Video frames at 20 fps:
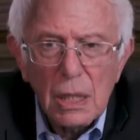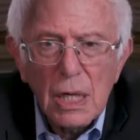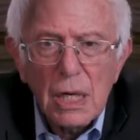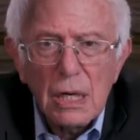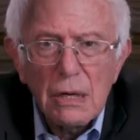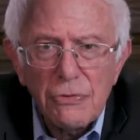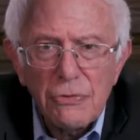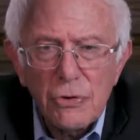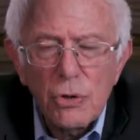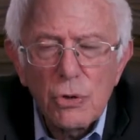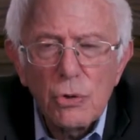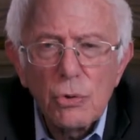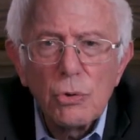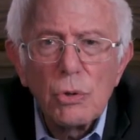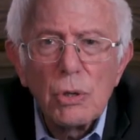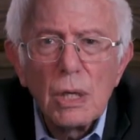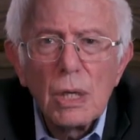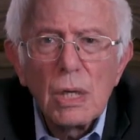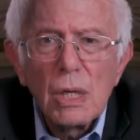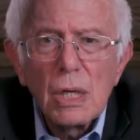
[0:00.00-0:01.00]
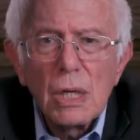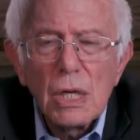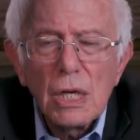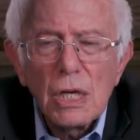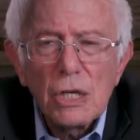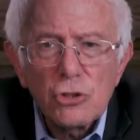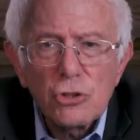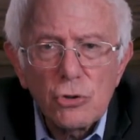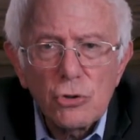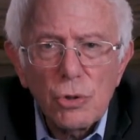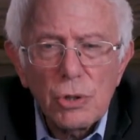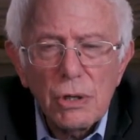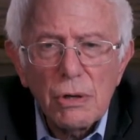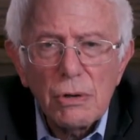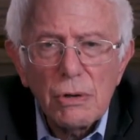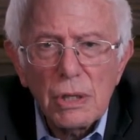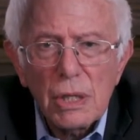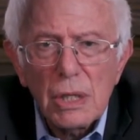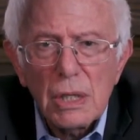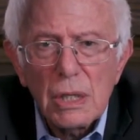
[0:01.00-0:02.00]
a few
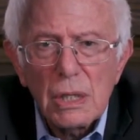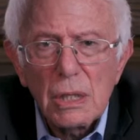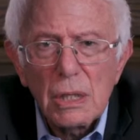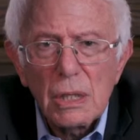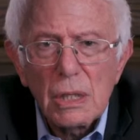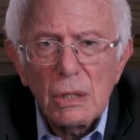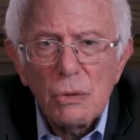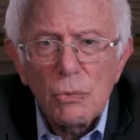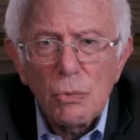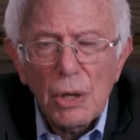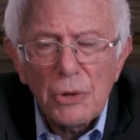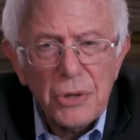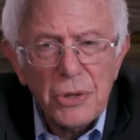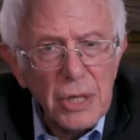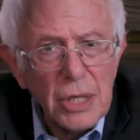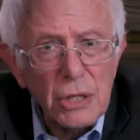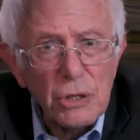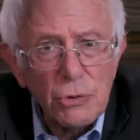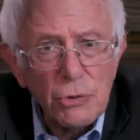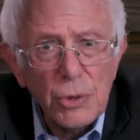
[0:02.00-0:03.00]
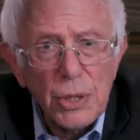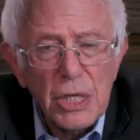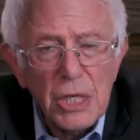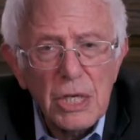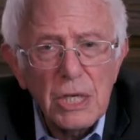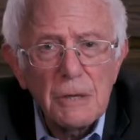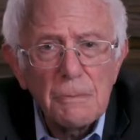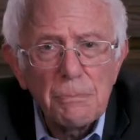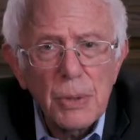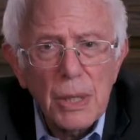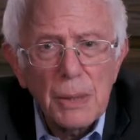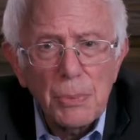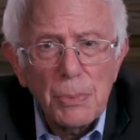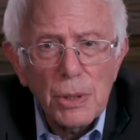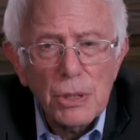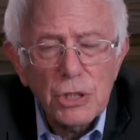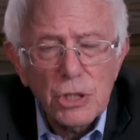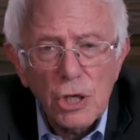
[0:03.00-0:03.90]
extraordinarily wealthy and greedy people.